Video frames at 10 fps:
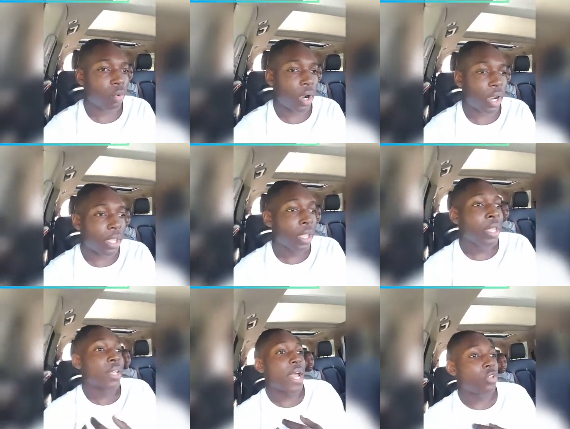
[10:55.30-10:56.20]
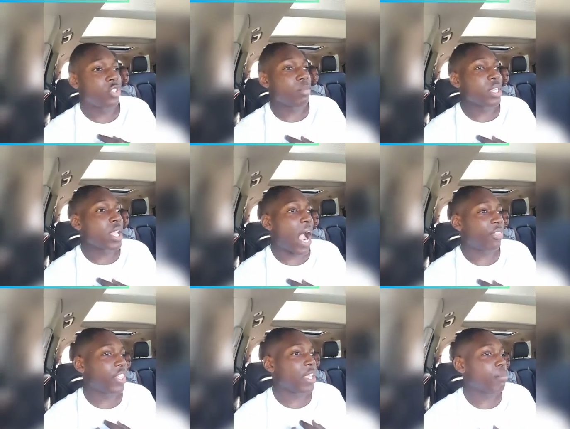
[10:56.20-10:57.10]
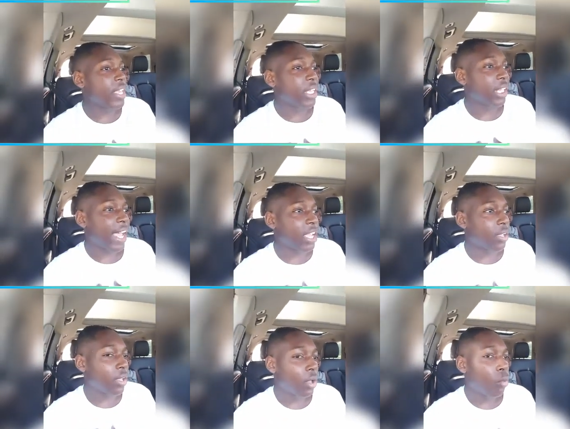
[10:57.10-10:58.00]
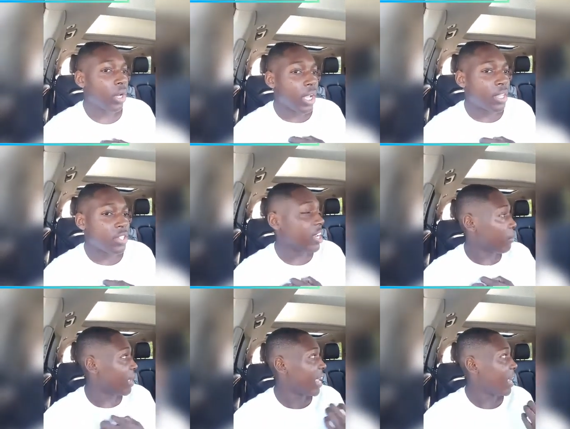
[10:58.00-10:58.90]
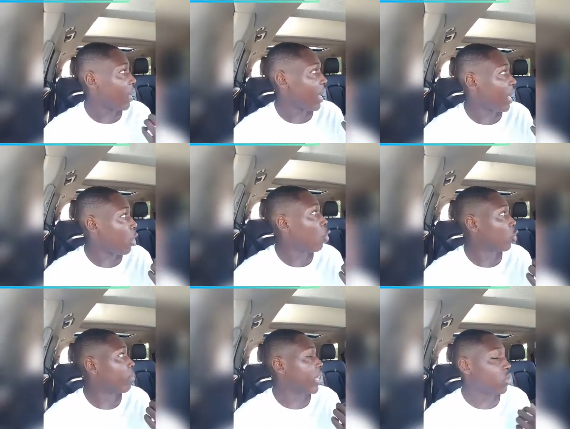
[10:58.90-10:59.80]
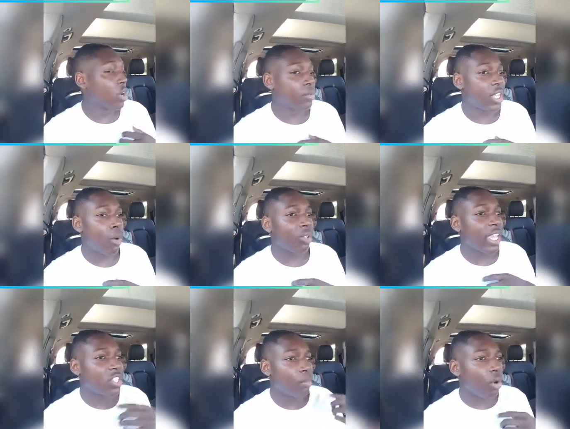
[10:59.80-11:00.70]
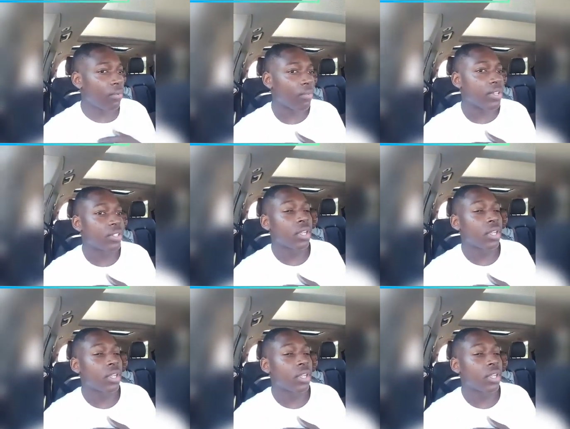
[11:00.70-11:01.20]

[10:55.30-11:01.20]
Right. Now, to me, I think men, like with us, young men and older men, you know what I'm saying? I relate to both of us.